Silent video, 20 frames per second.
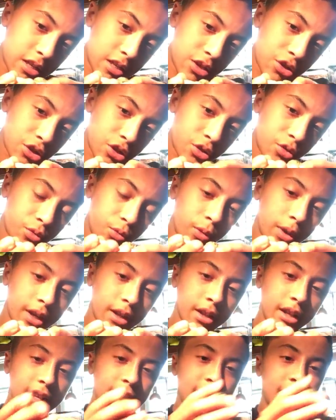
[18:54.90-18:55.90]
You just wiggle
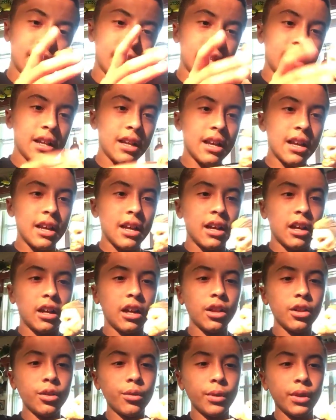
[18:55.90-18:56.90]
it in.
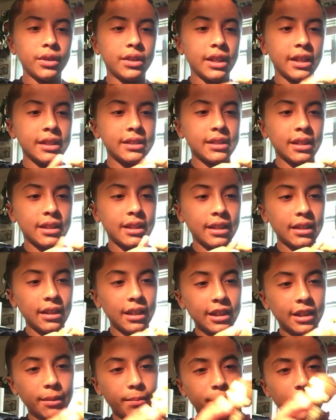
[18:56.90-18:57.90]
Another weird thing is I think like the